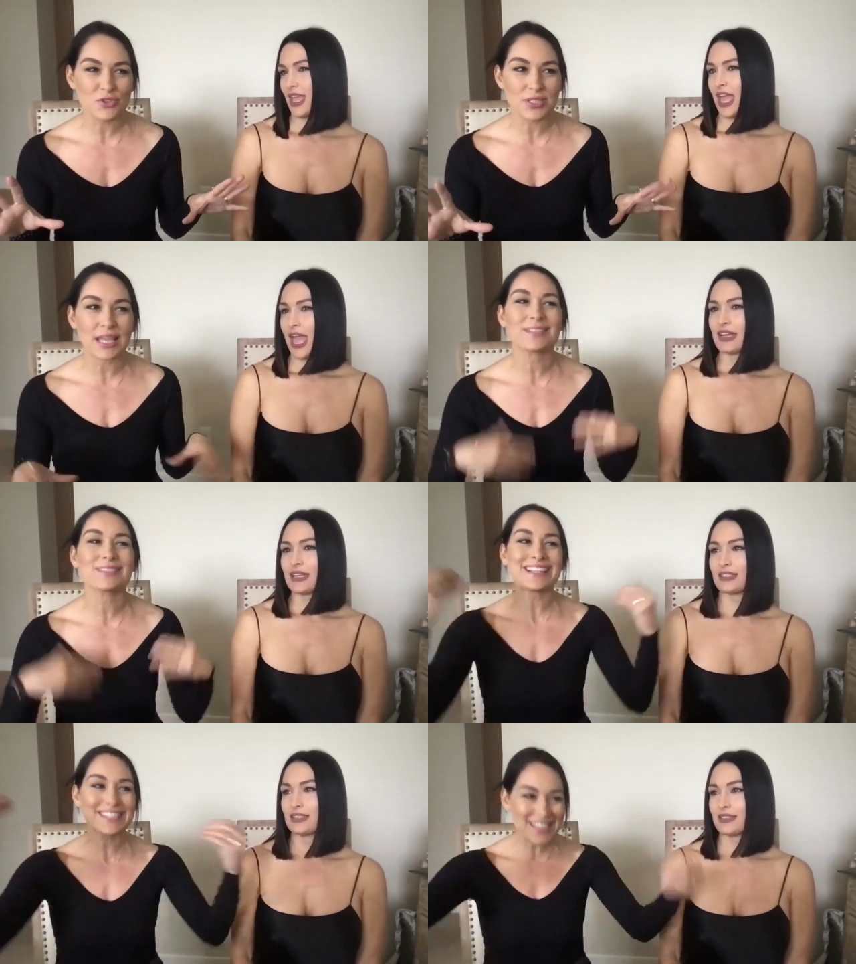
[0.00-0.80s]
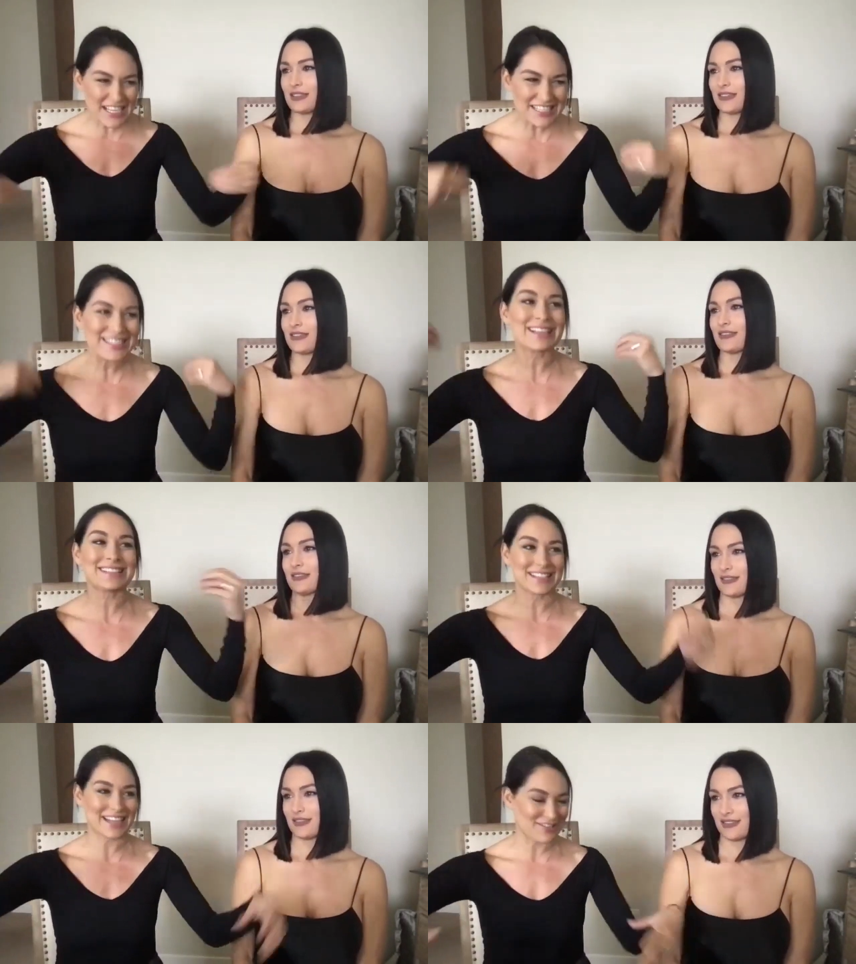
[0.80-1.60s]
Speaker 1: just like, let's
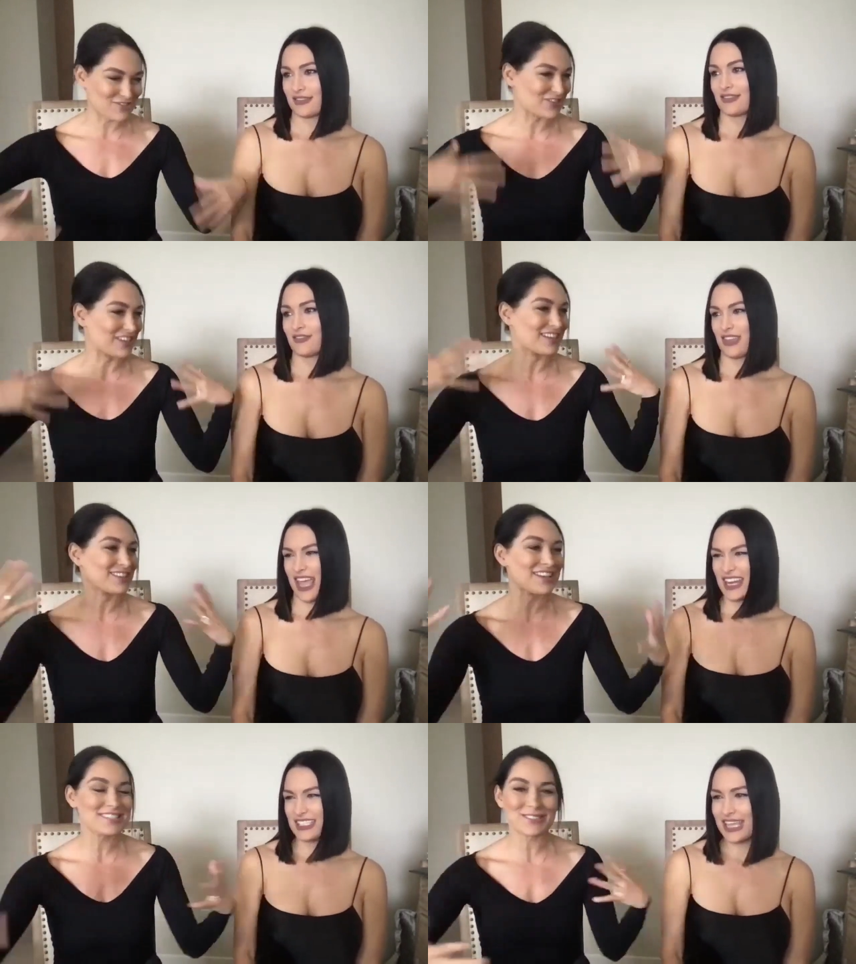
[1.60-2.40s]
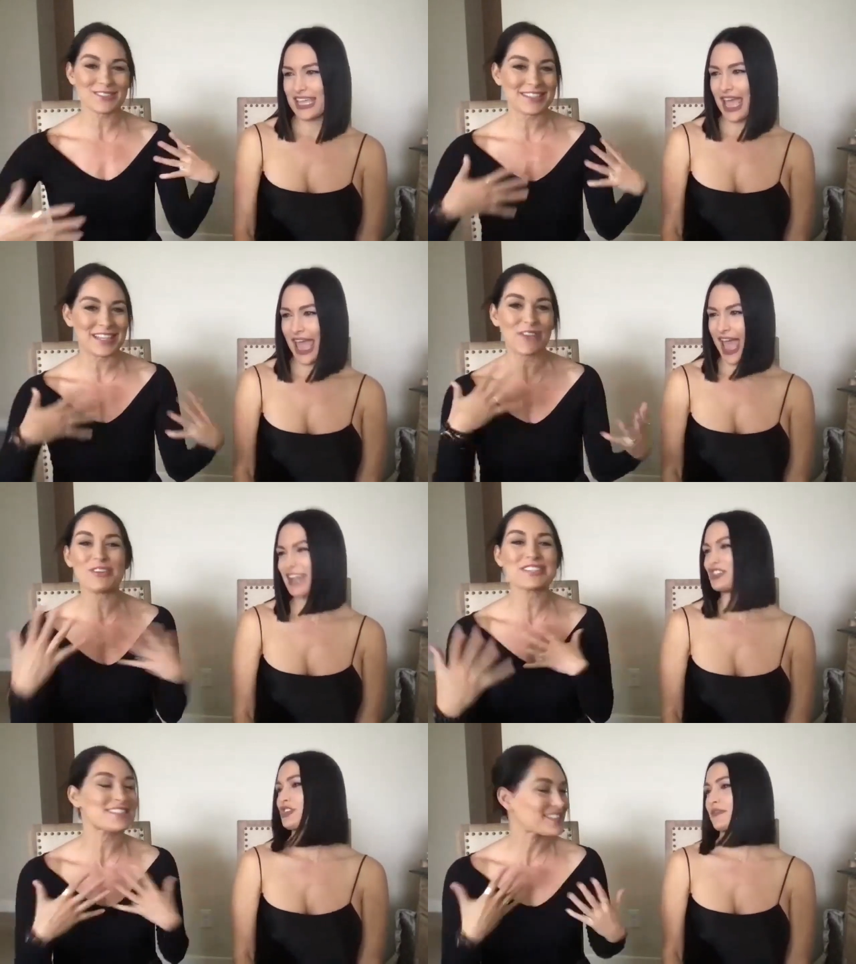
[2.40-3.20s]
dissect it, Angelina. Let's, and it's like
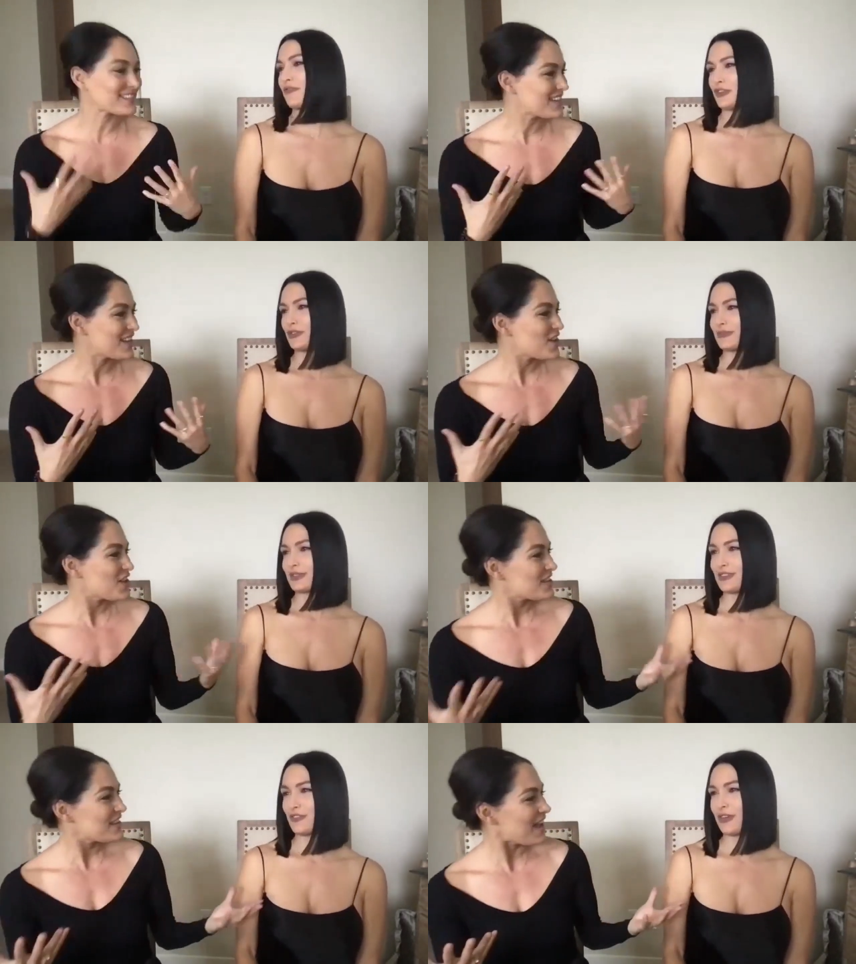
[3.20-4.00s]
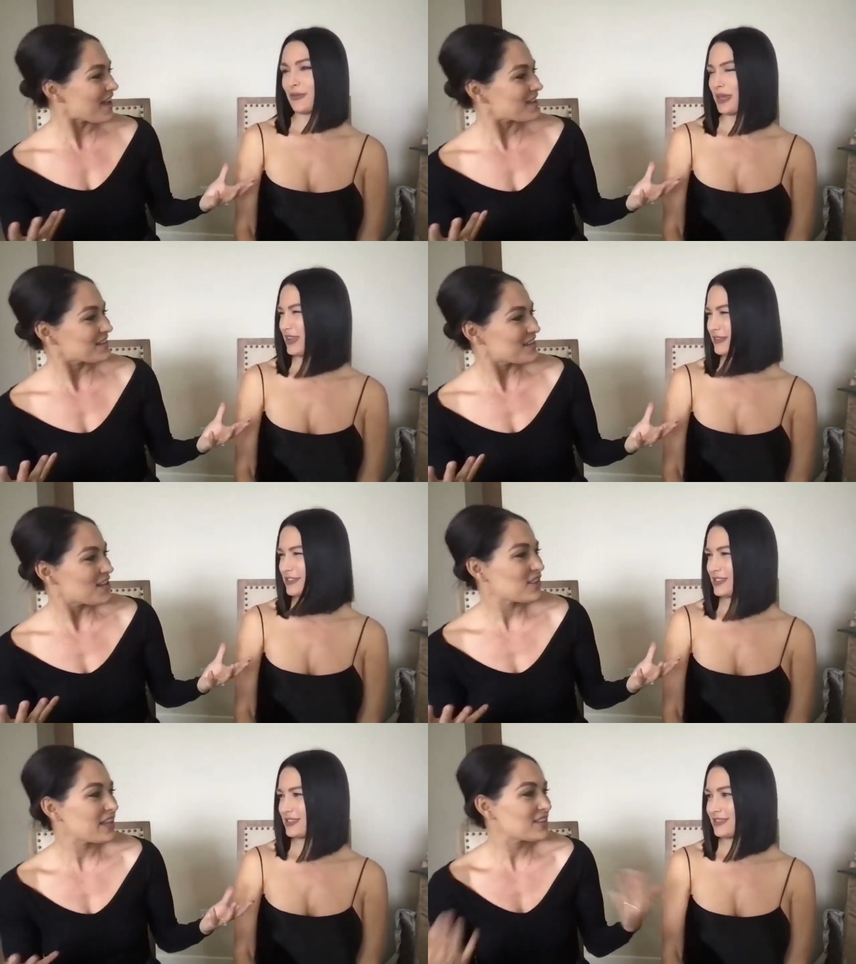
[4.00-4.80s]
action films, you know what I mean?
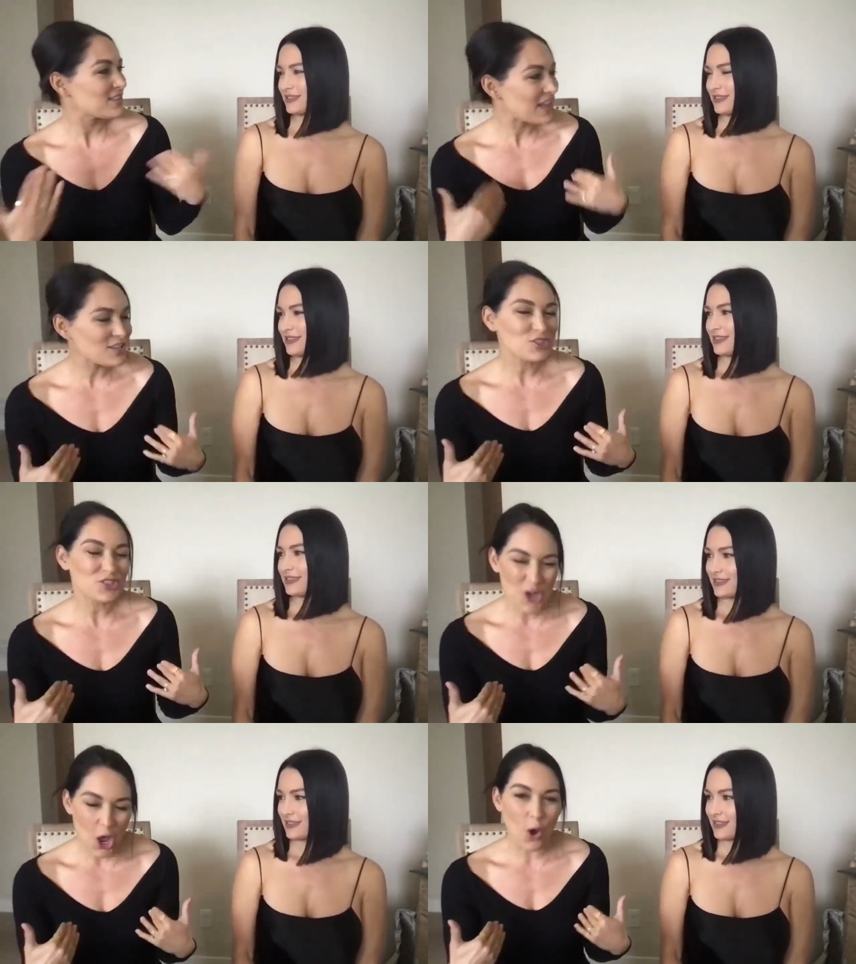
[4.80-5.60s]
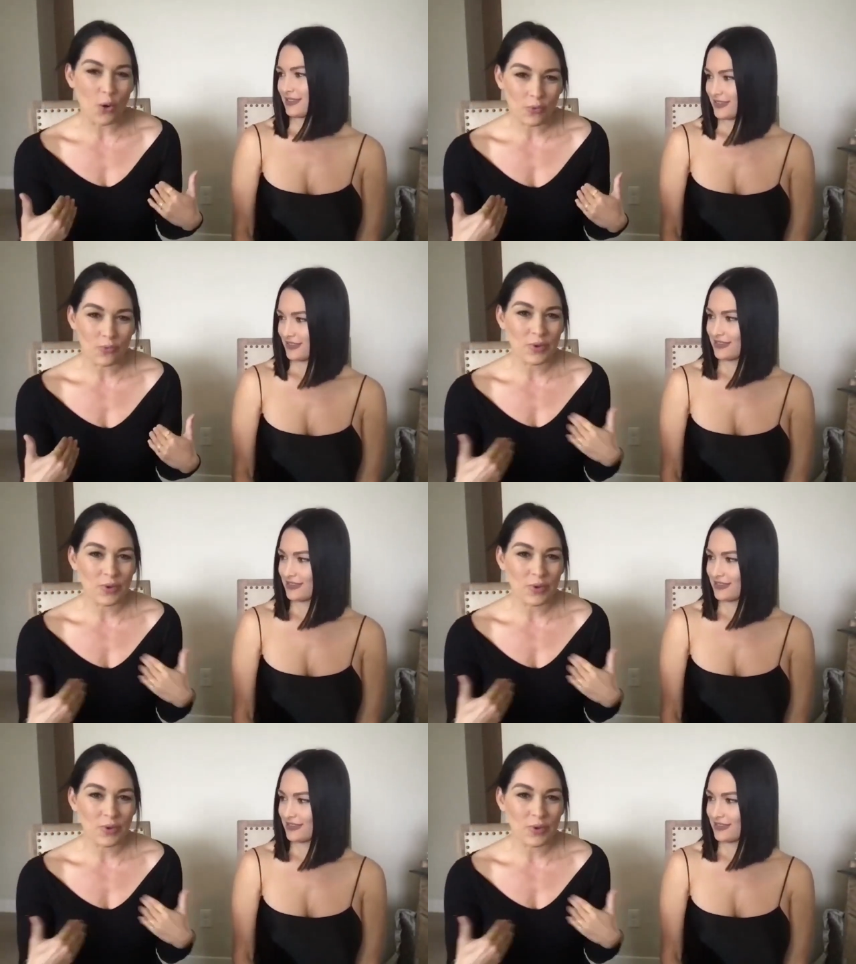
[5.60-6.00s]
Just like, let us know.